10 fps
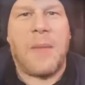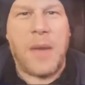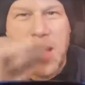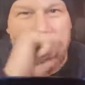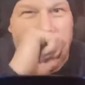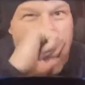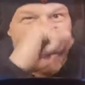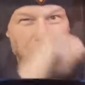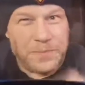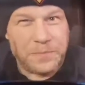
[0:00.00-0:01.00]
a bit as well.
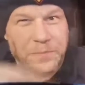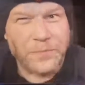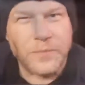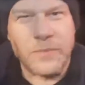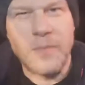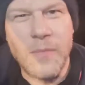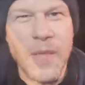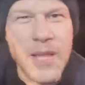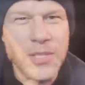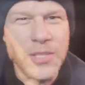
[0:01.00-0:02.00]

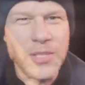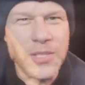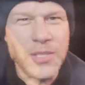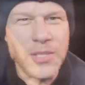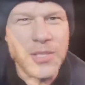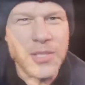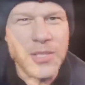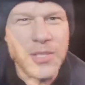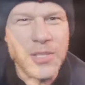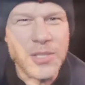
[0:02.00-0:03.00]
It's all gonna be good.